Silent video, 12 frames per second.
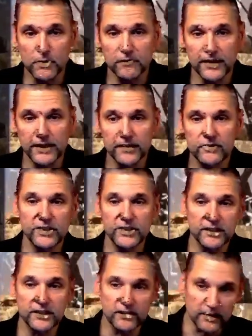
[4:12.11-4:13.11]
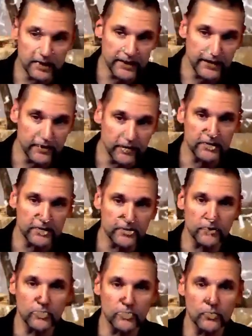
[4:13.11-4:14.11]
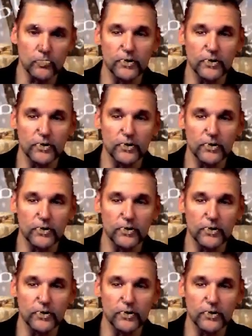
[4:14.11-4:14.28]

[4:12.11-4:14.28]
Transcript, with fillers: to declare that the Lord God of